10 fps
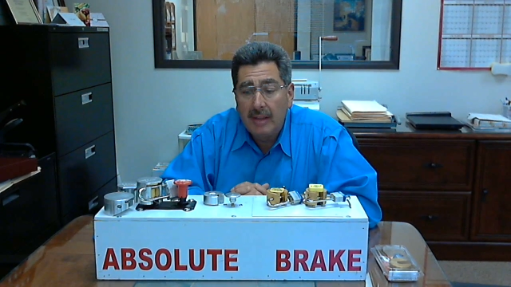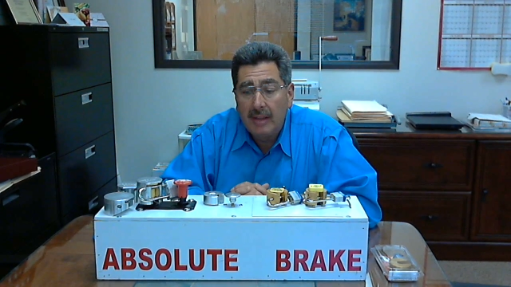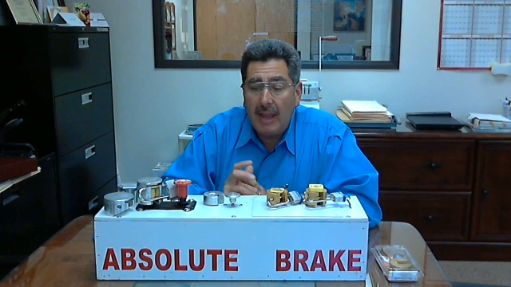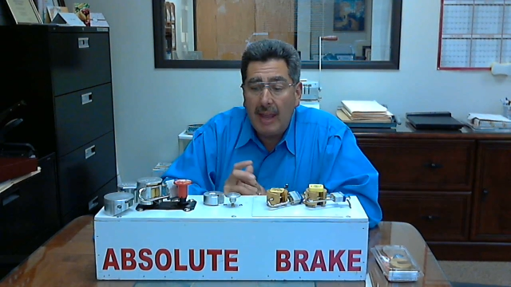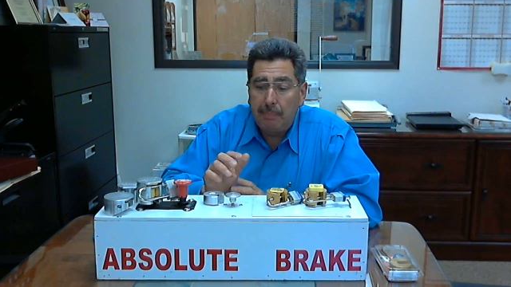
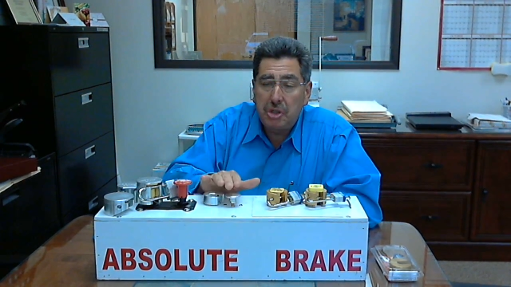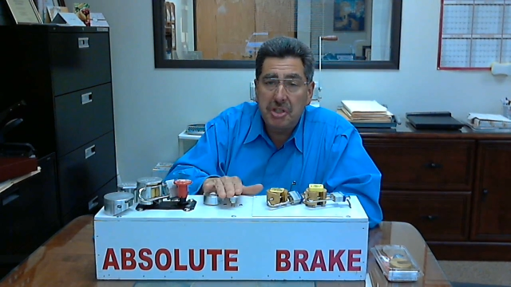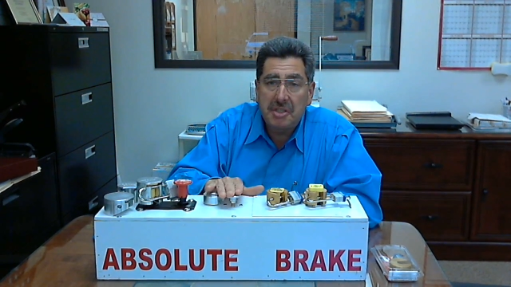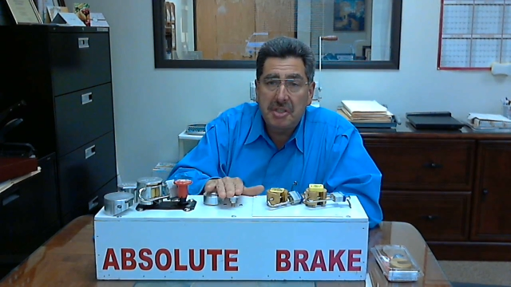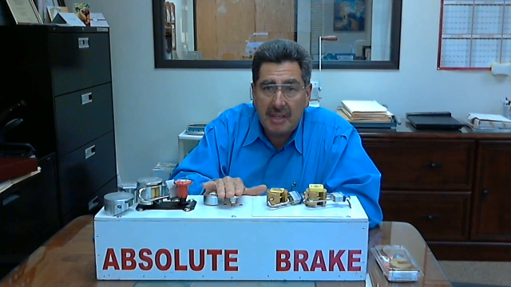and
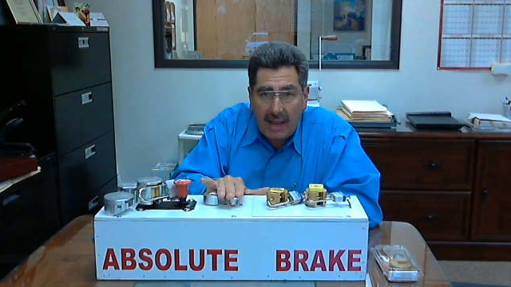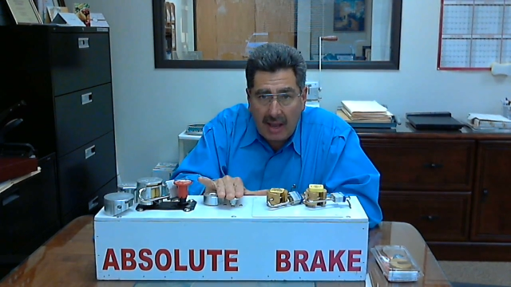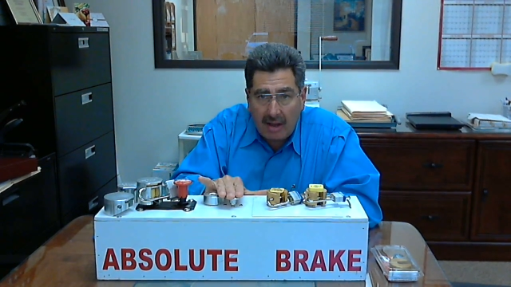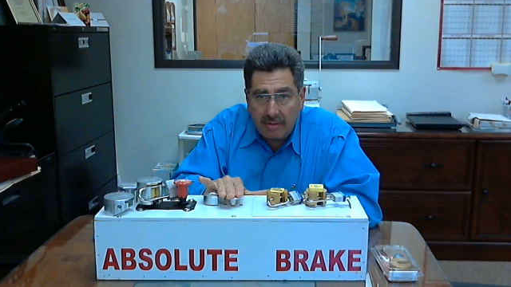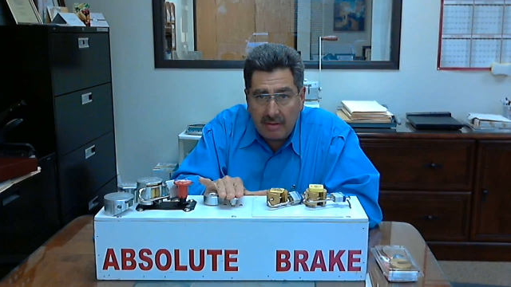pushes
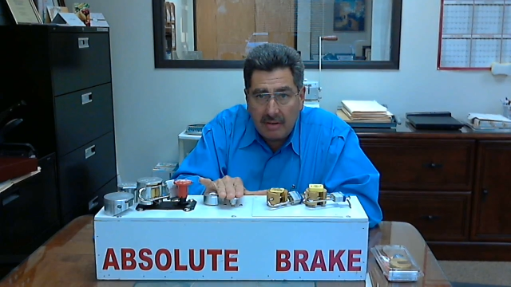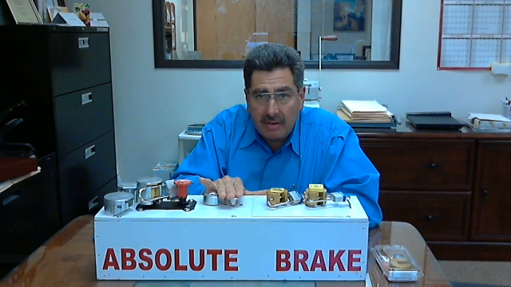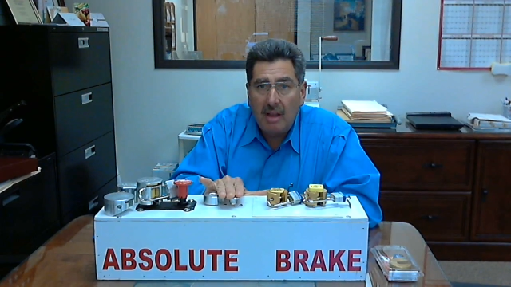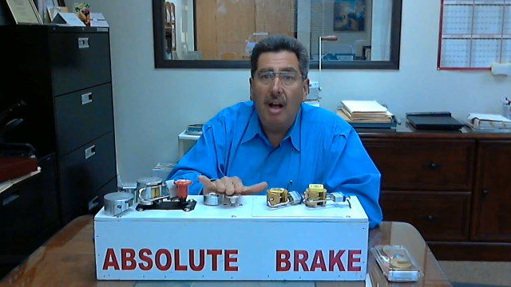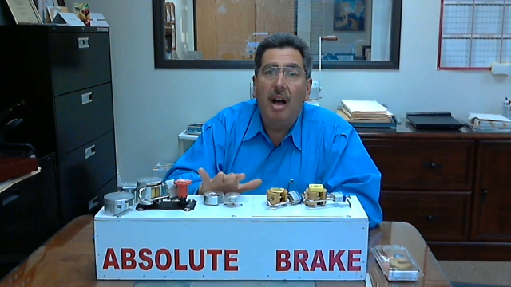down
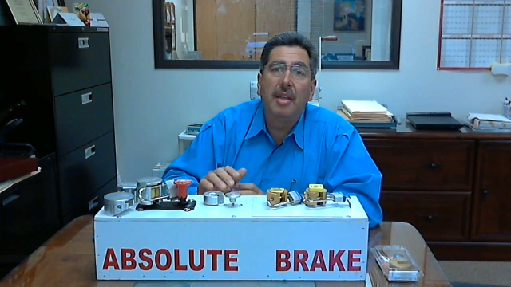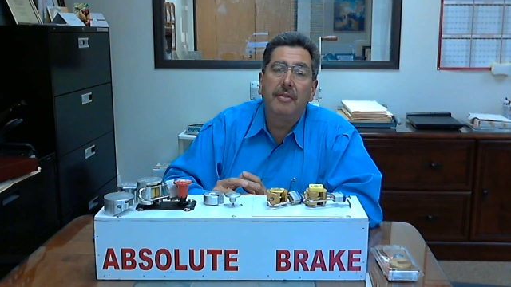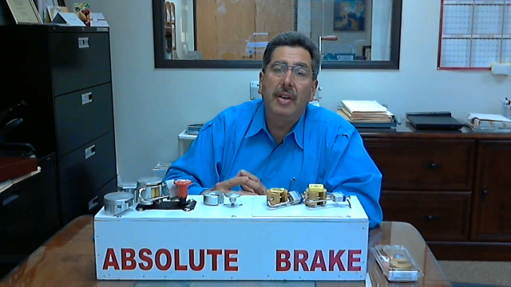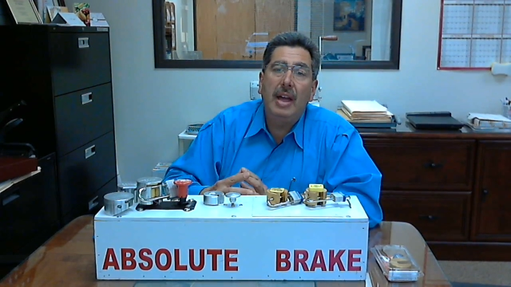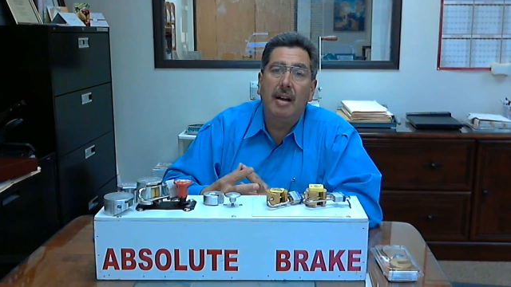on the
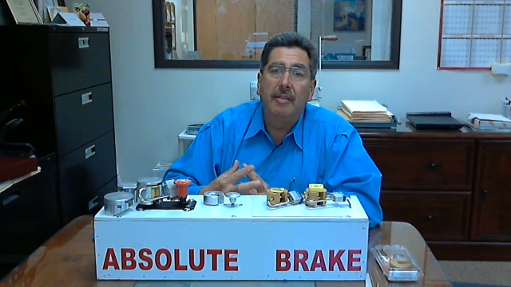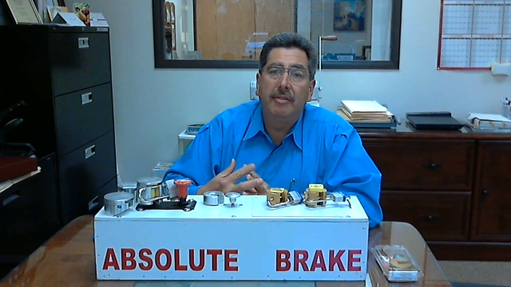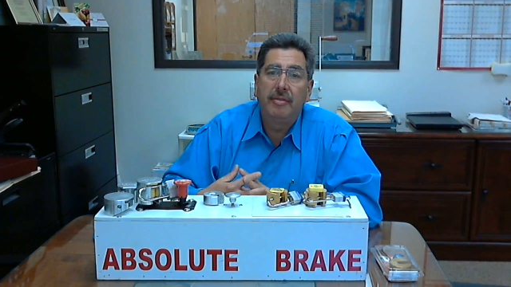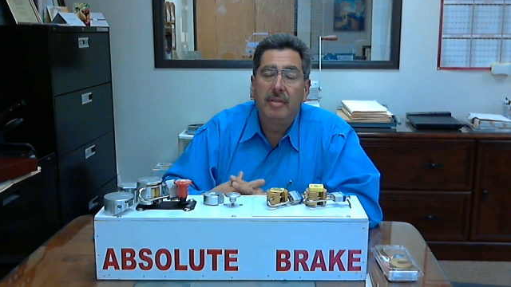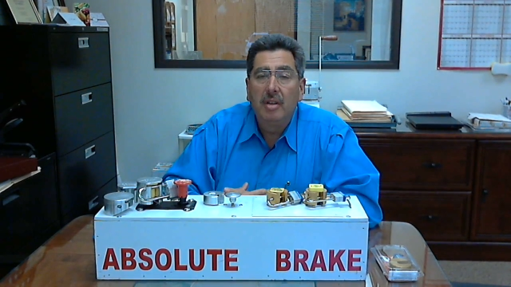valve.